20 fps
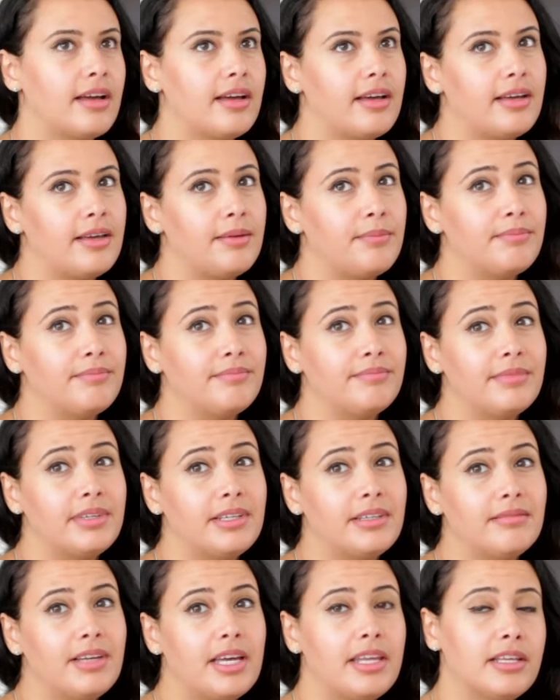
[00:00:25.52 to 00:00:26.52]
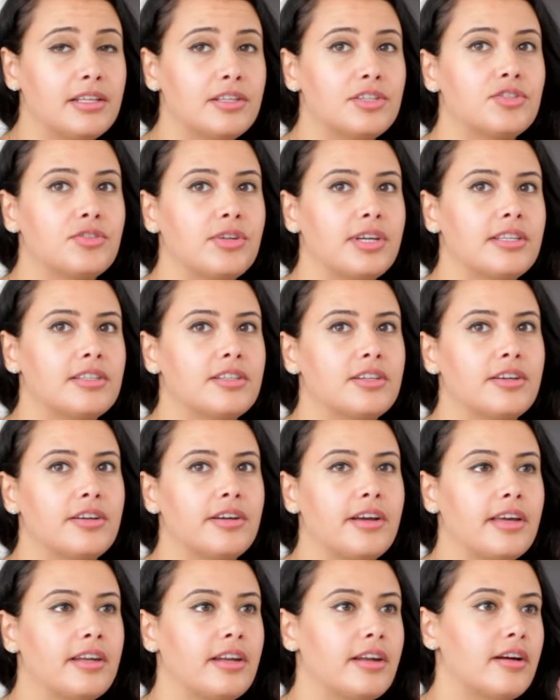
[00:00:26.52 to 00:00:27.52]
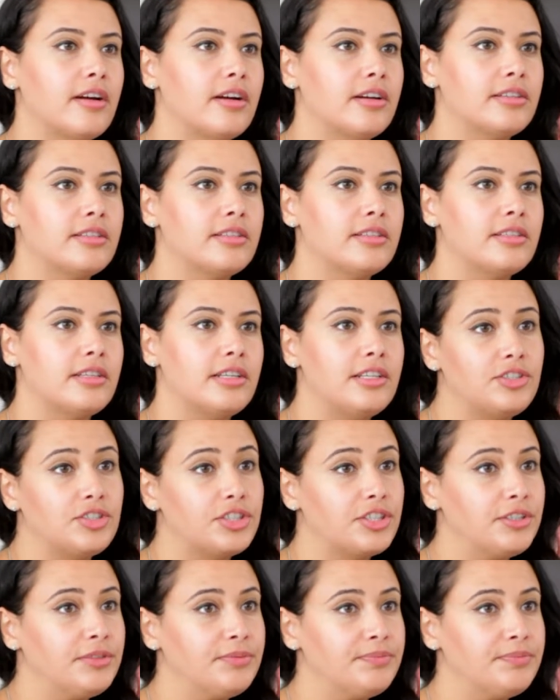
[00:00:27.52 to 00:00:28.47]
I'm an illustrator and an art teacher.